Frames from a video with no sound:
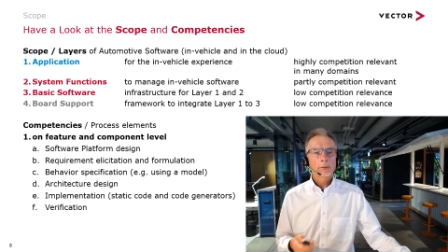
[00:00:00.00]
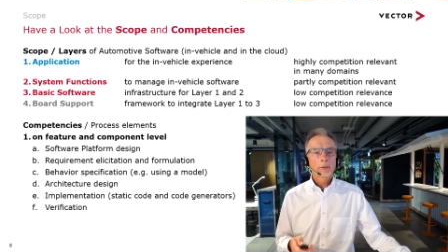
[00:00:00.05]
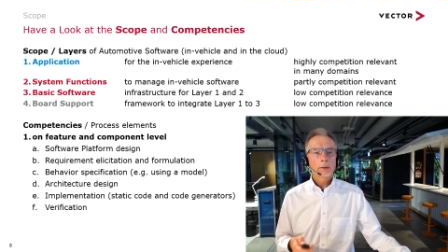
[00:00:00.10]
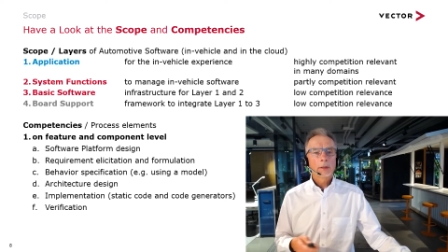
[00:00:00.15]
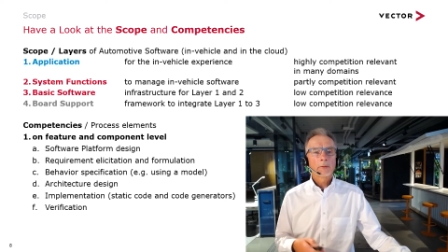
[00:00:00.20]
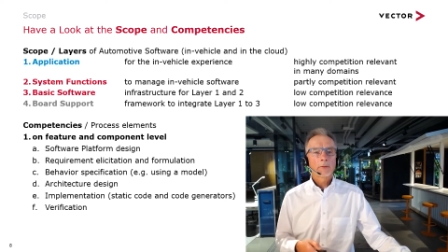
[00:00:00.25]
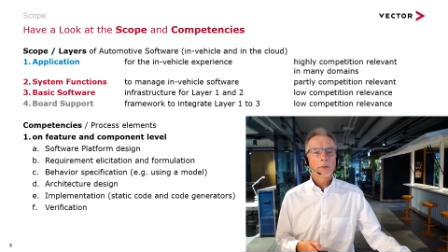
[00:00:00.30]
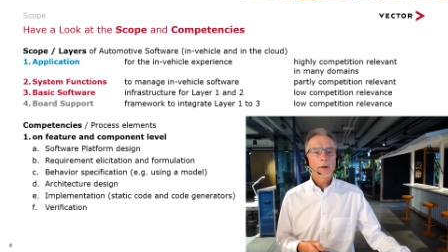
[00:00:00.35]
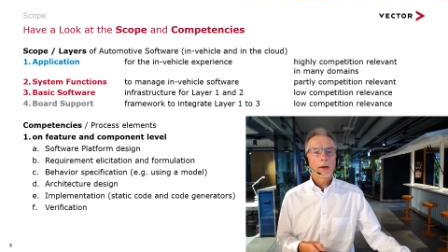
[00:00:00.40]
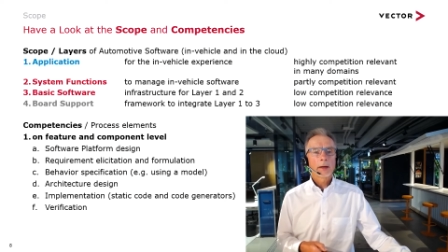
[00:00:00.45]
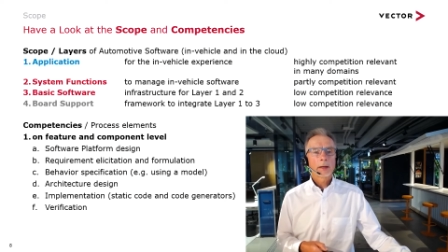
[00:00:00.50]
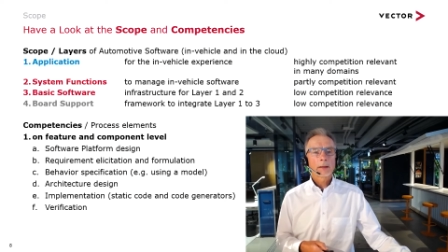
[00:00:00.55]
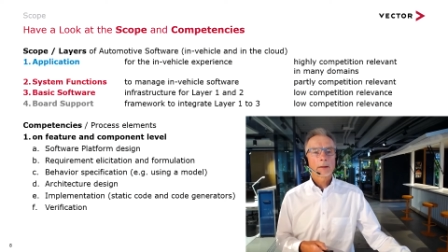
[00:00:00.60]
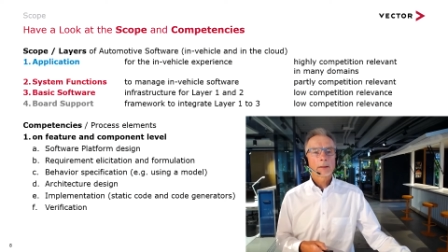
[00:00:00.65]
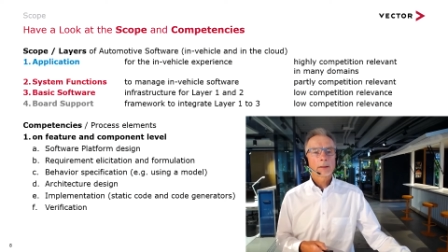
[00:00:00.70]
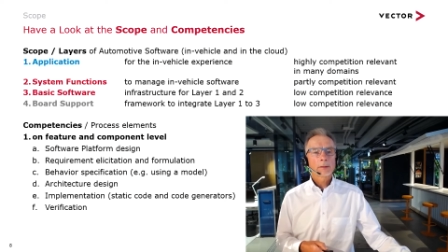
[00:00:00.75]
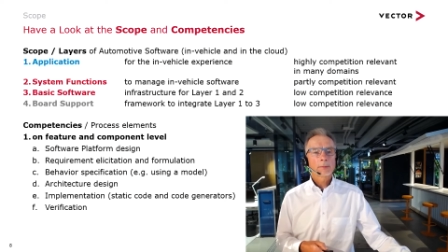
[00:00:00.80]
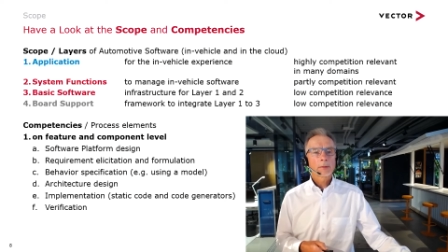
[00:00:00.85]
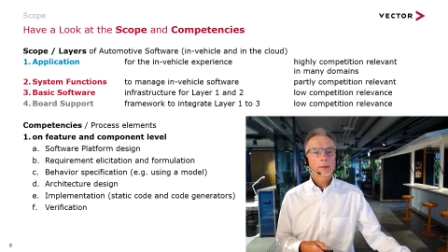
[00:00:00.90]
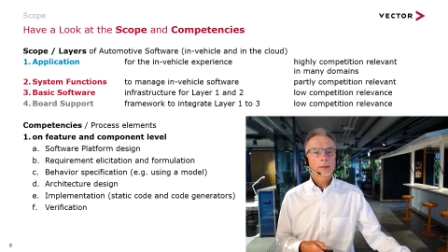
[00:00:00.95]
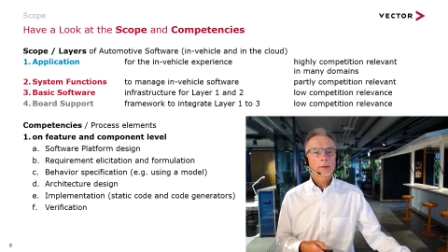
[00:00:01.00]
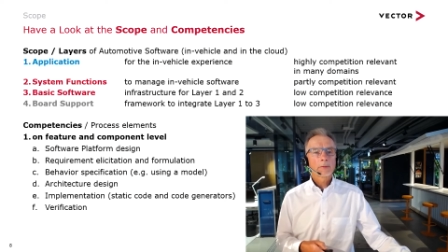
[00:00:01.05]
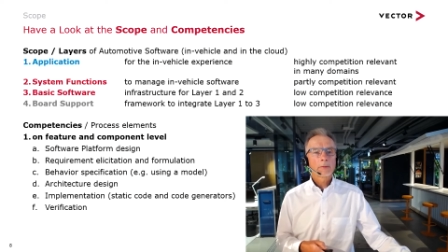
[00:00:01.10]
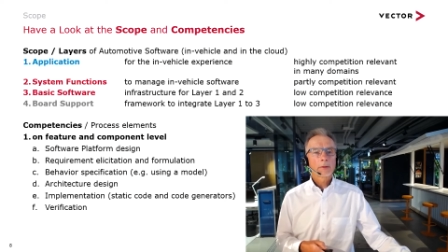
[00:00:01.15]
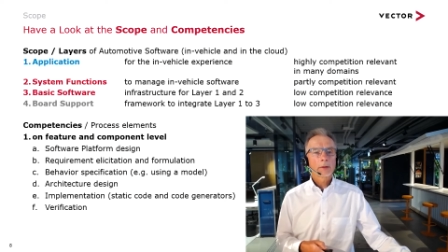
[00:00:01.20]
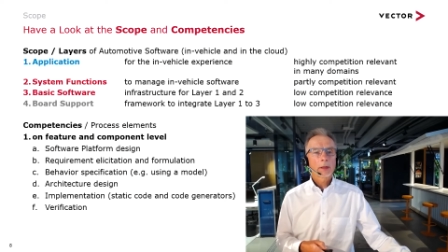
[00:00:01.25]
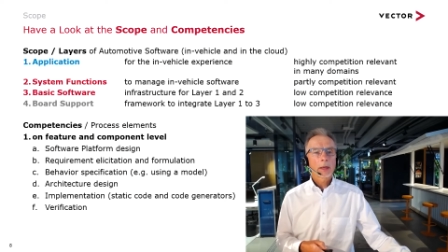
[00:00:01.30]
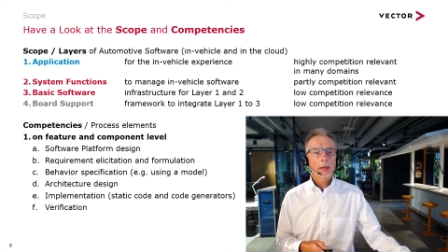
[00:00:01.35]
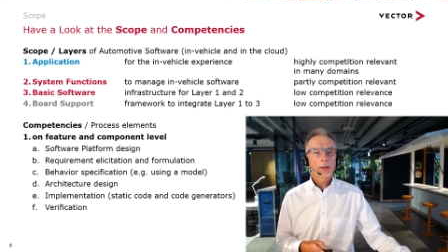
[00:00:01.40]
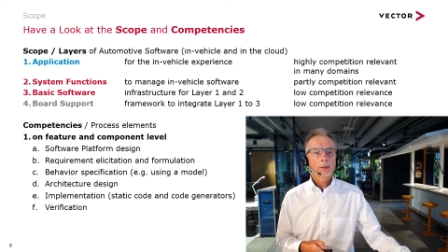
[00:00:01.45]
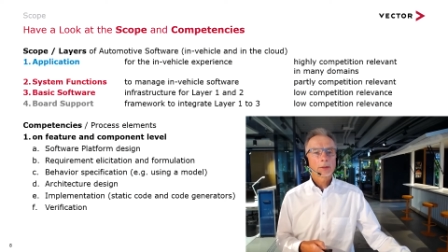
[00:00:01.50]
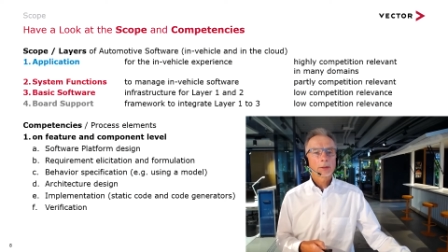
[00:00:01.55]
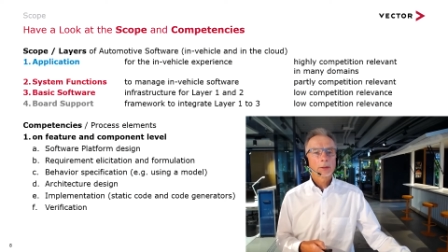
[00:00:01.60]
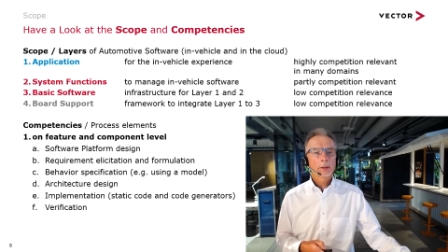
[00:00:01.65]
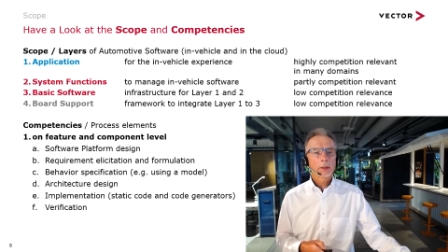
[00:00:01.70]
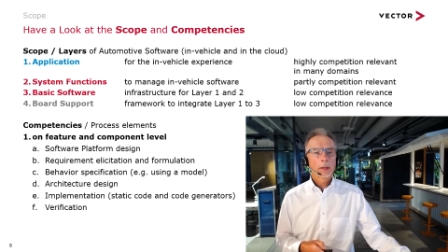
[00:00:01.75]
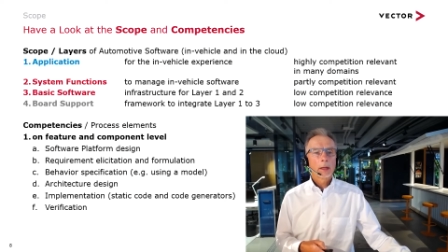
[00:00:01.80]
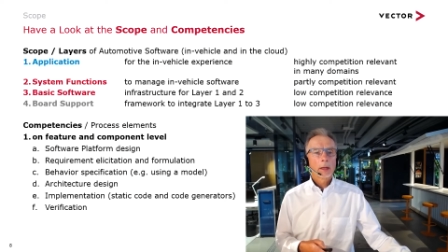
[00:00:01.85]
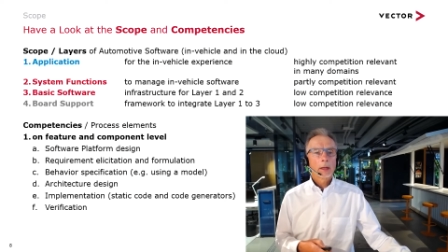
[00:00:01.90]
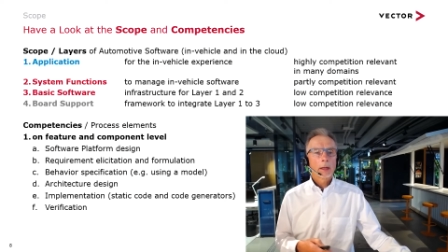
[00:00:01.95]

define the specification.